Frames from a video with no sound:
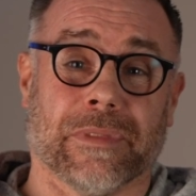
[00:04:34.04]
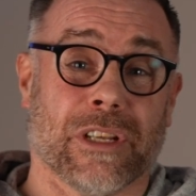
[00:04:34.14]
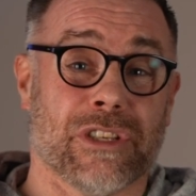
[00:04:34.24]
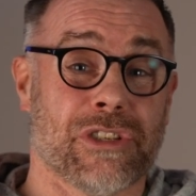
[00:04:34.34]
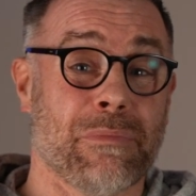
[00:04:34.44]

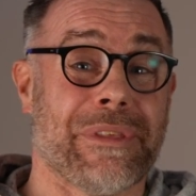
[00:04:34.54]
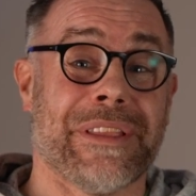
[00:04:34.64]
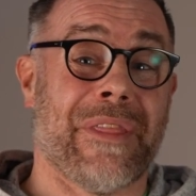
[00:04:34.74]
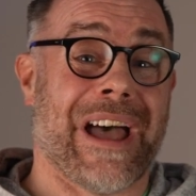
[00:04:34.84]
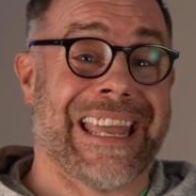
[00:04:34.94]

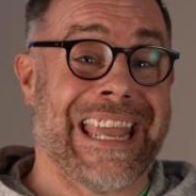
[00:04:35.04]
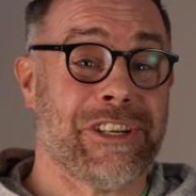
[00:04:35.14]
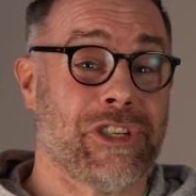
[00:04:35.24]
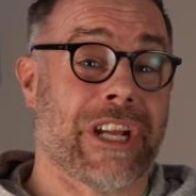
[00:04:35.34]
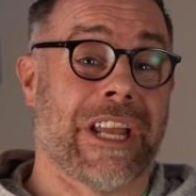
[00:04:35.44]
Something that
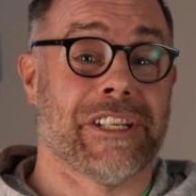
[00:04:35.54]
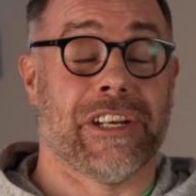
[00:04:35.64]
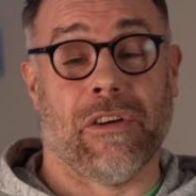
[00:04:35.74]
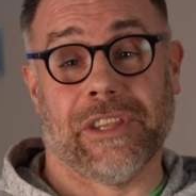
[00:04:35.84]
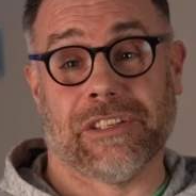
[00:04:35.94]
is changing
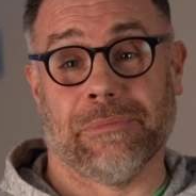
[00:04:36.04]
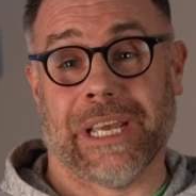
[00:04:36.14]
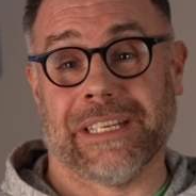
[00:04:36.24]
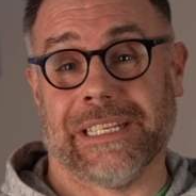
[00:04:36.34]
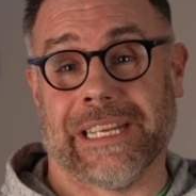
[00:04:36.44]
on this
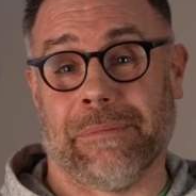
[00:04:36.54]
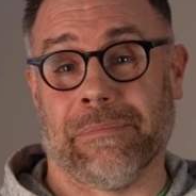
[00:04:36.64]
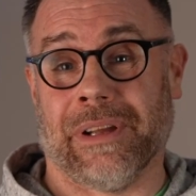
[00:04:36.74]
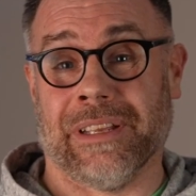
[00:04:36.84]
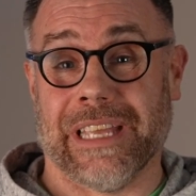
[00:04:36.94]
updated
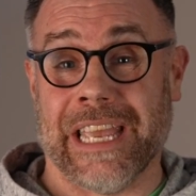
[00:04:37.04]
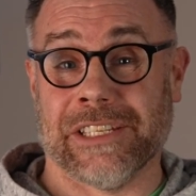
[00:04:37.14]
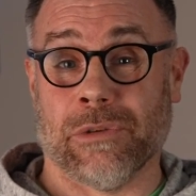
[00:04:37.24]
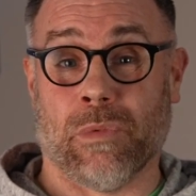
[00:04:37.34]
camper is the